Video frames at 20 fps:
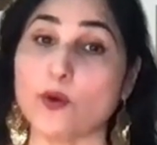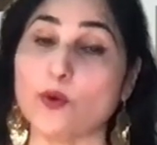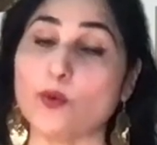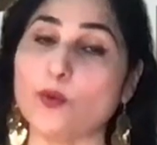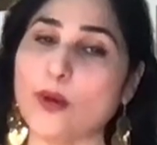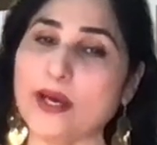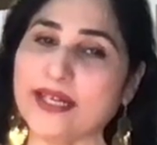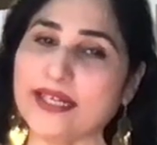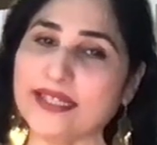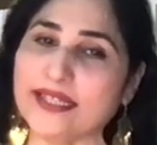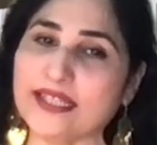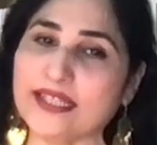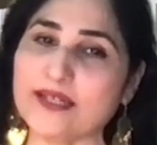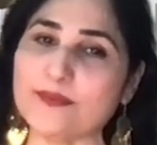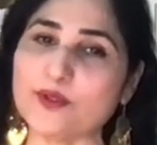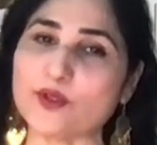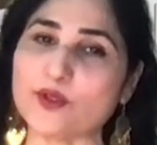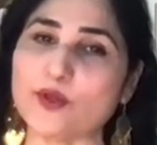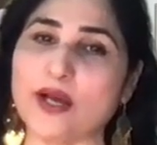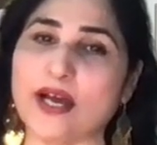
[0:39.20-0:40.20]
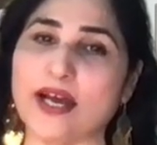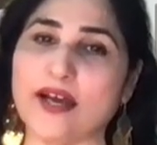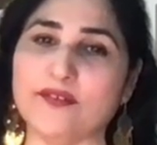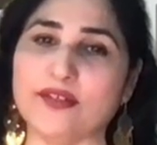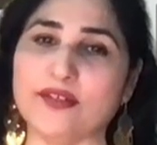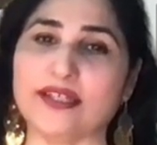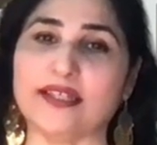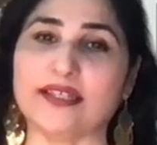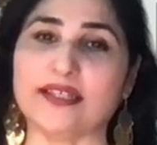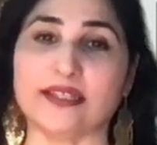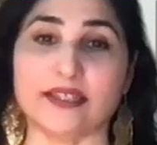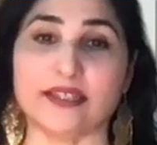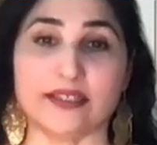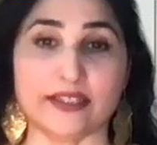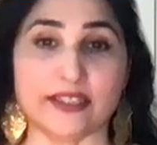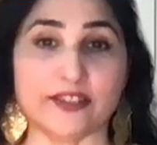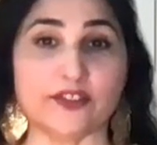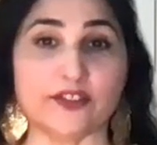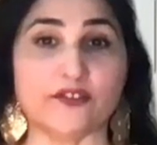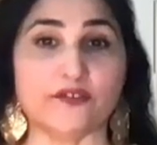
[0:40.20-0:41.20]
When it comes to having a
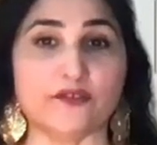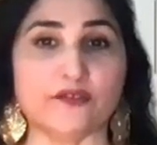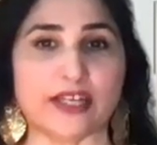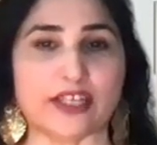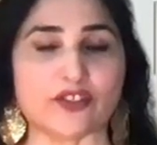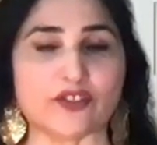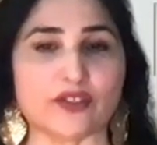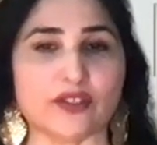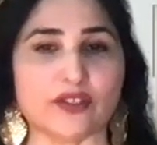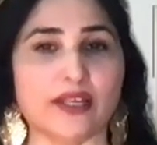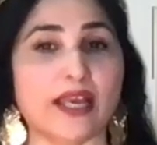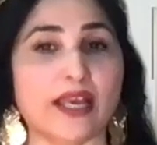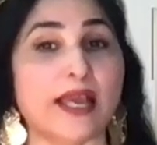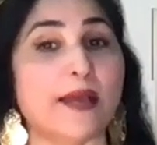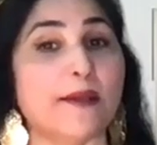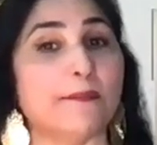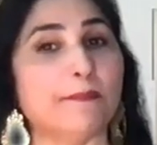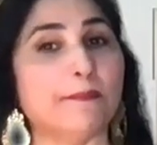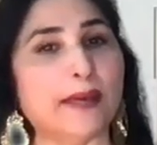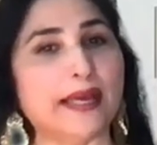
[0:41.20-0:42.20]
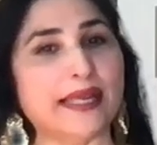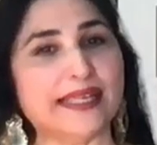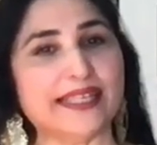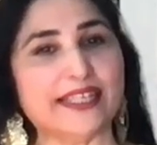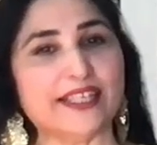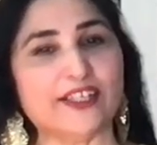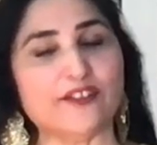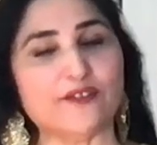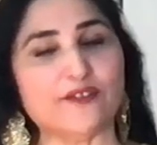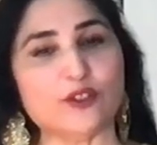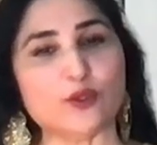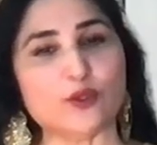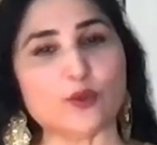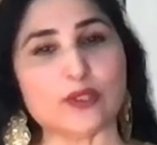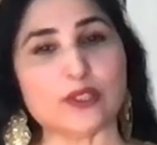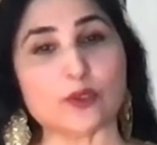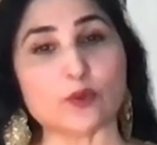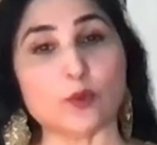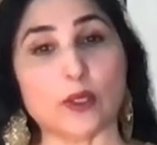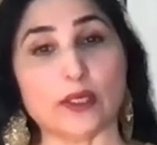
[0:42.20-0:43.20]
career in fashion, many
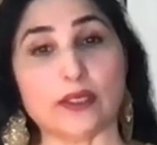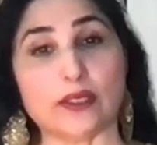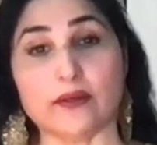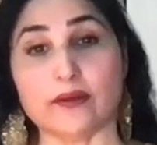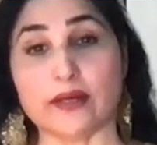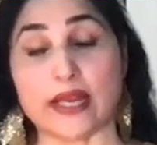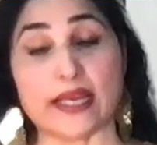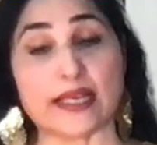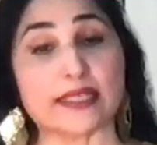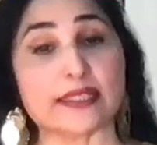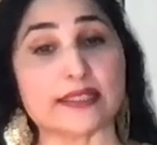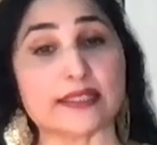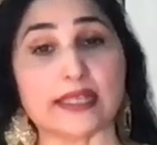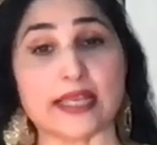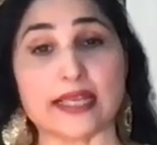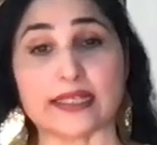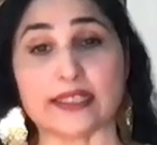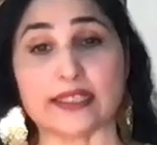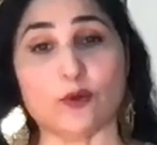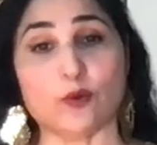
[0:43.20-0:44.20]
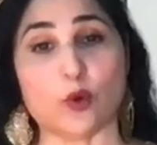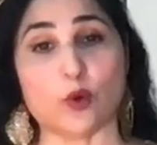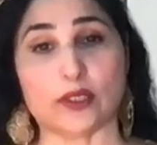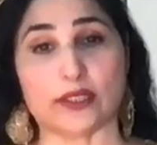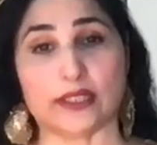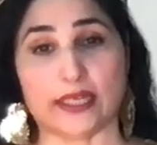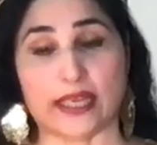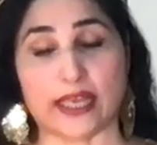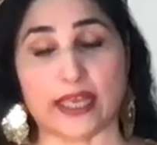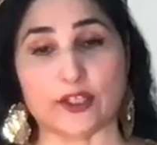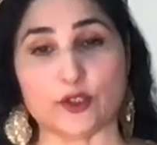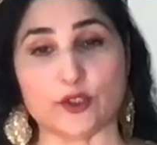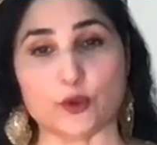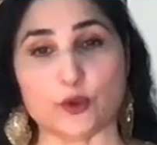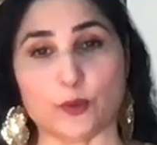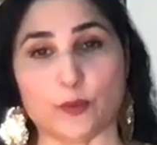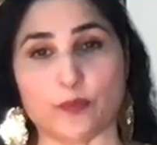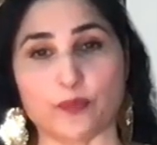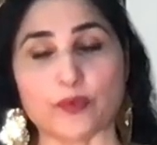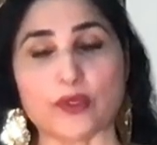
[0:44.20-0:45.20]
individuals wonder exactly what they can
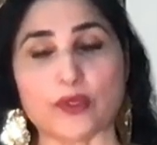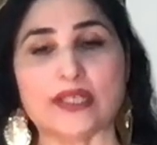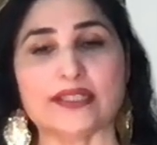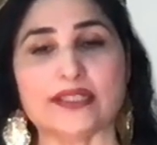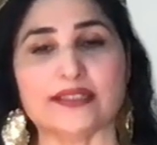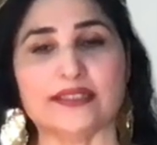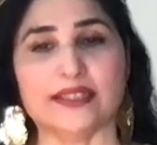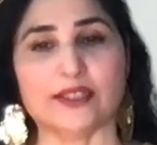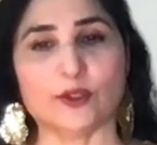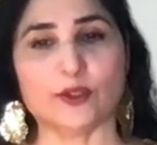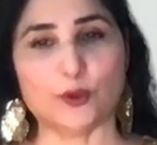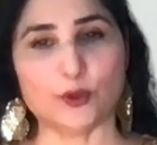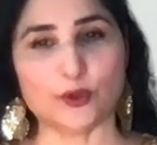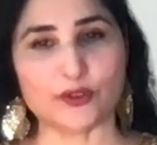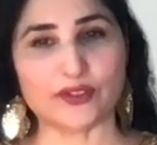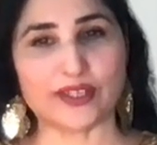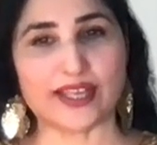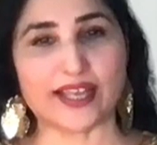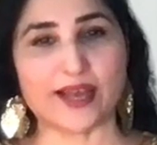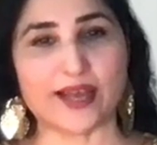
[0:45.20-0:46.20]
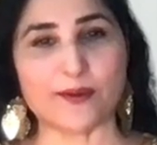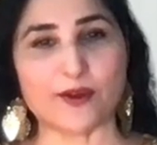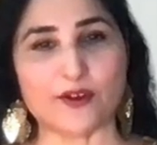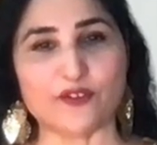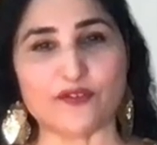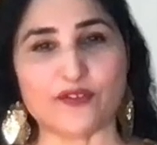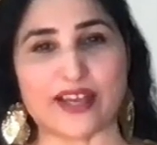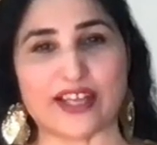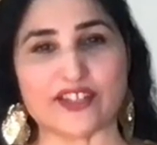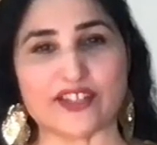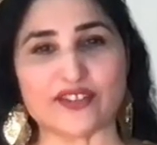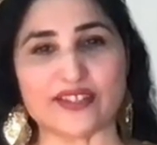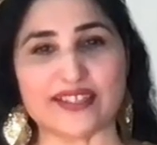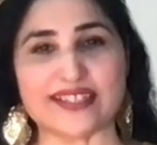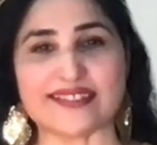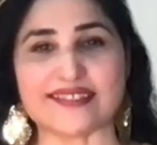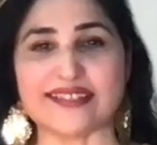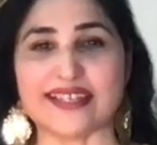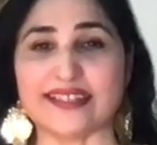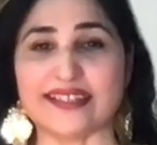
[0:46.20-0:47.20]
do. The good thing about fashion
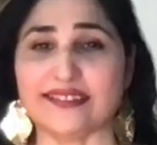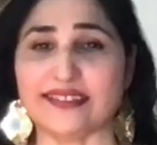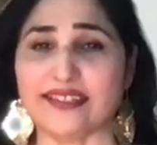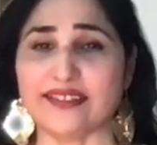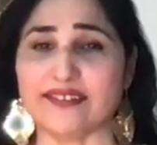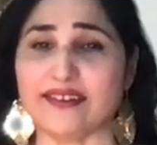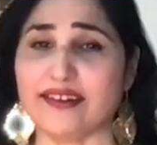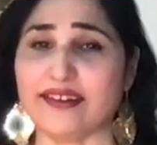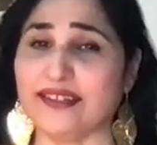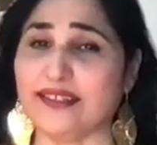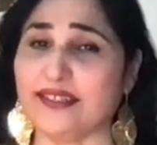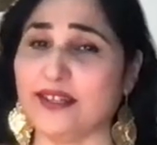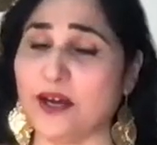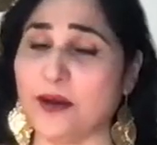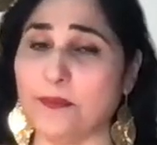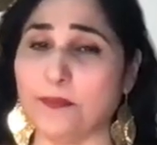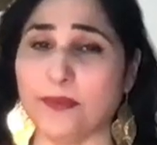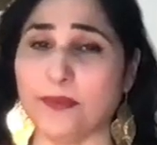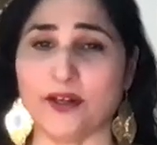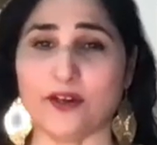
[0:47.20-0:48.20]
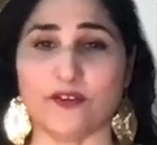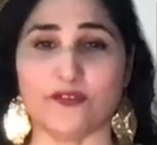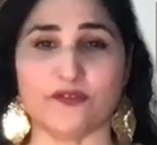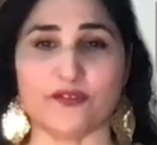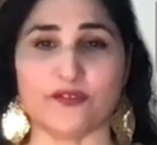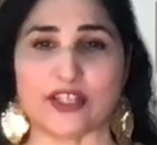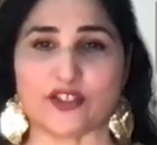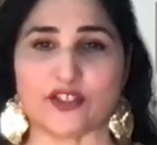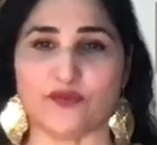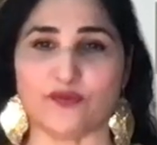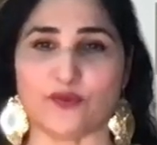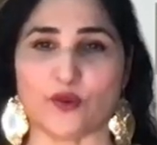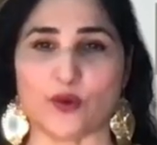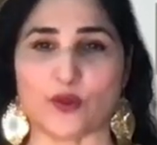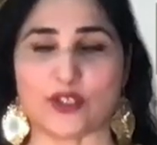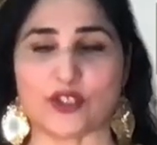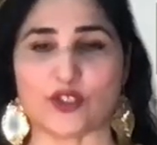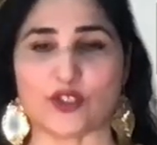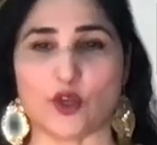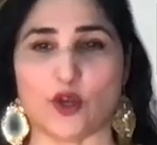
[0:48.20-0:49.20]
is that there are a number of fashion
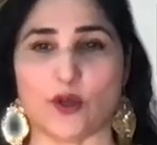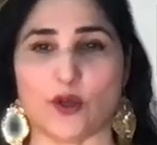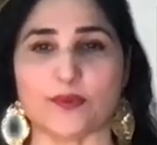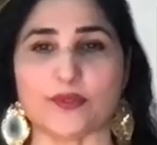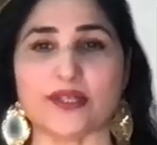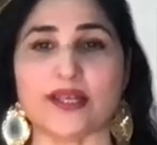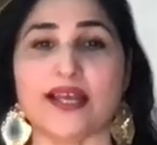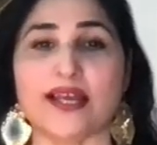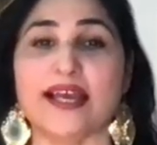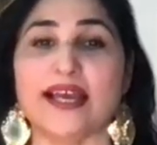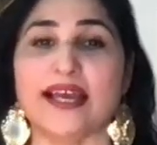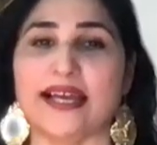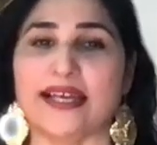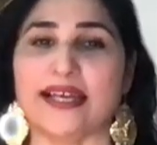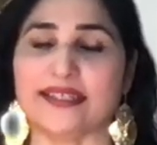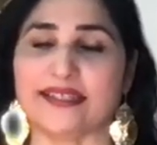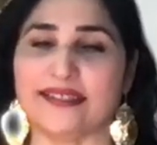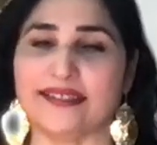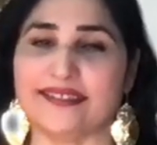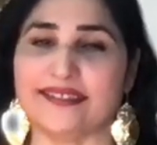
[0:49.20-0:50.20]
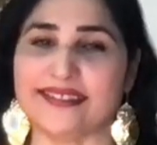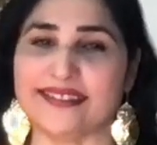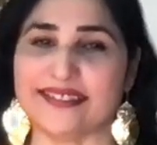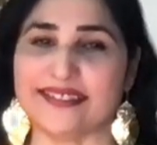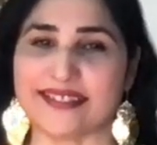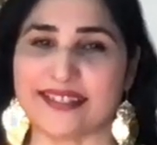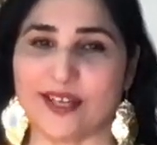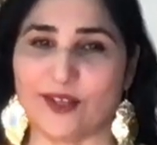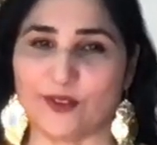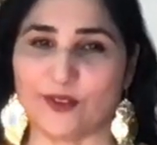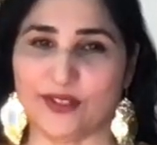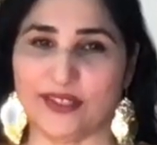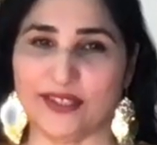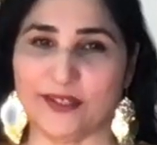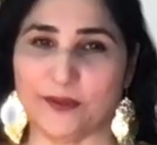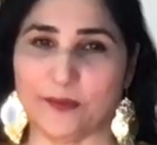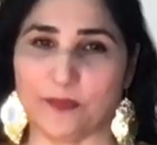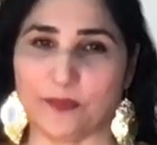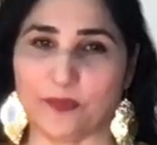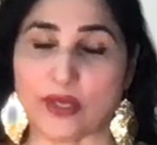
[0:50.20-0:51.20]
focused jobs and careers out
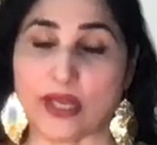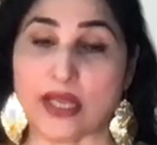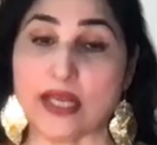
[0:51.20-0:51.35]
there.